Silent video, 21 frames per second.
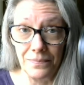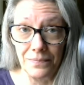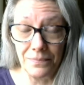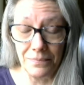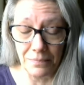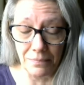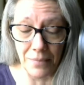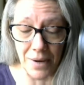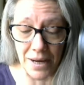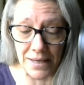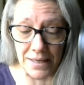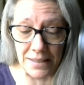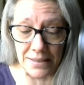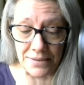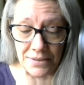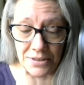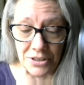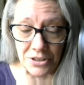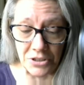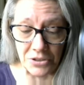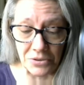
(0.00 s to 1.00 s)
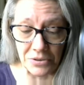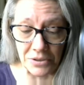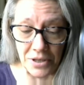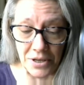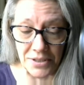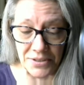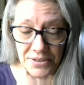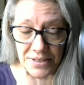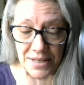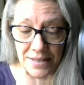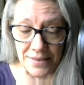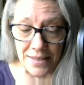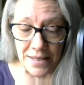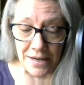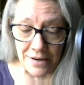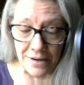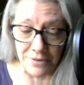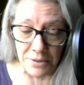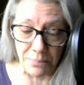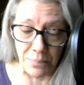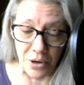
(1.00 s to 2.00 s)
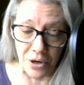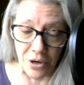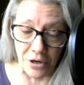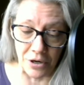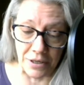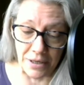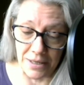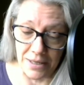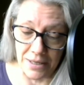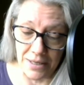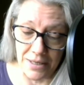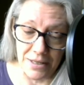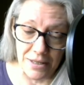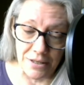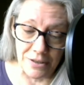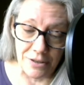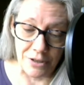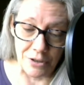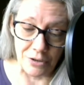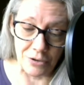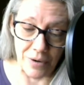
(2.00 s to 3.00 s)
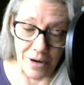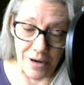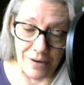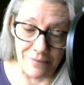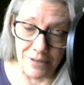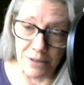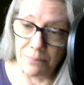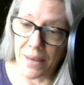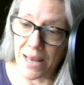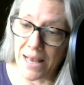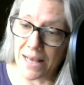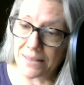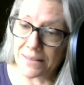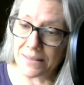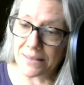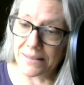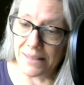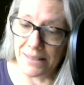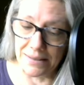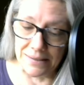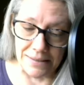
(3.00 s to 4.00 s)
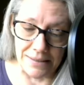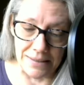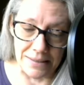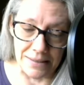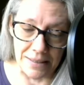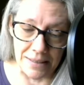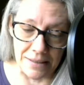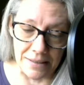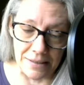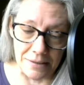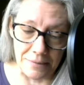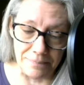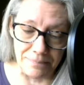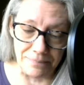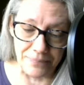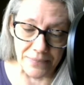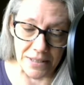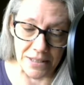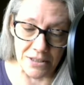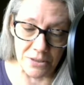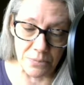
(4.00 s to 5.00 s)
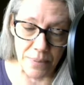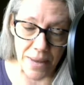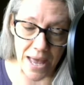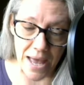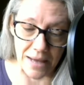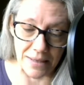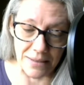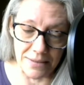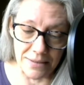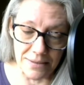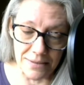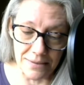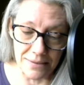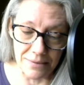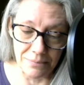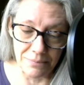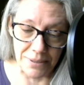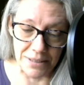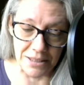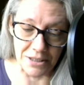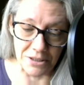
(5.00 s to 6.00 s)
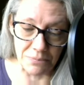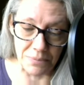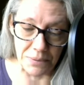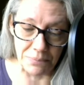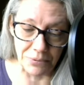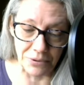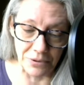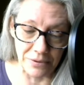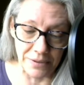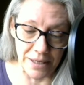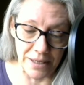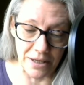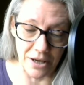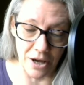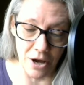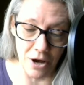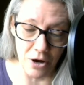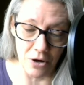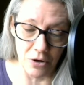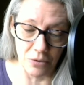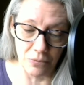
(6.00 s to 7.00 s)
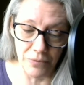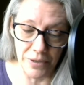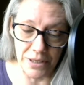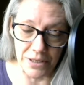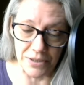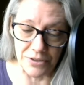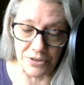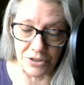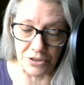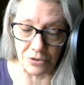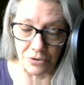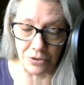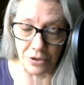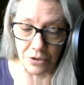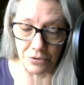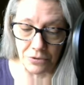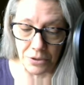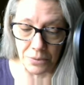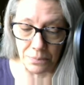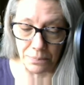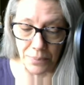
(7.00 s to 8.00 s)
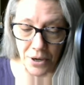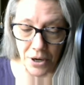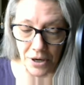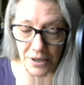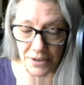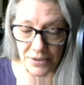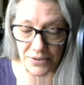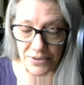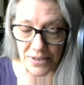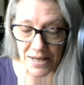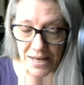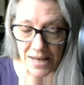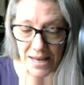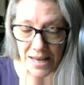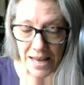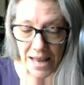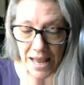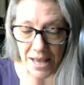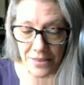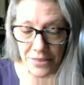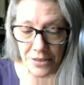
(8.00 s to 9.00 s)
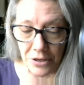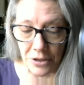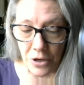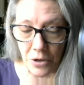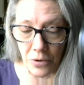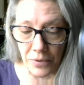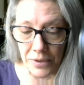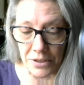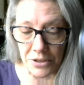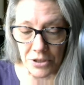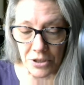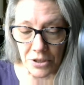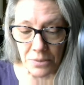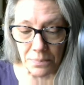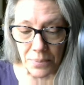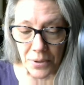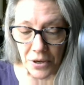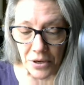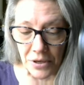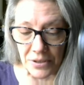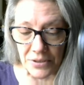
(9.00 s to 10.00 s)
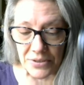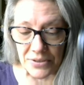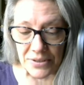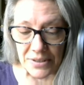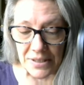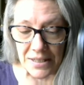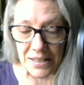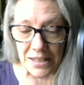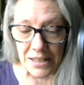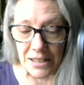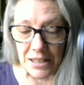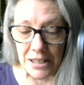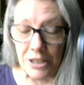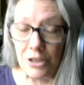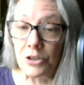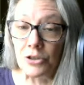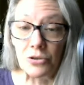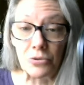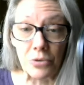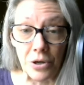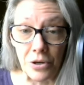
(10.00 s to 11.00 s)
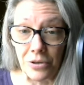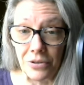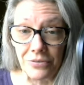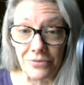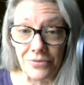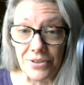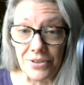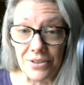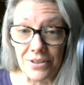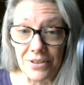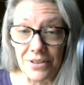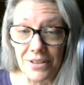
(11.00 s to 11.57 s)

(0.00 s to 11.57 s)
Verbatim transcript: My sister in law said that every park they're driving past lately um, is packed because people are like, oh, we can still go to the parks. And they're going to the parks in droves.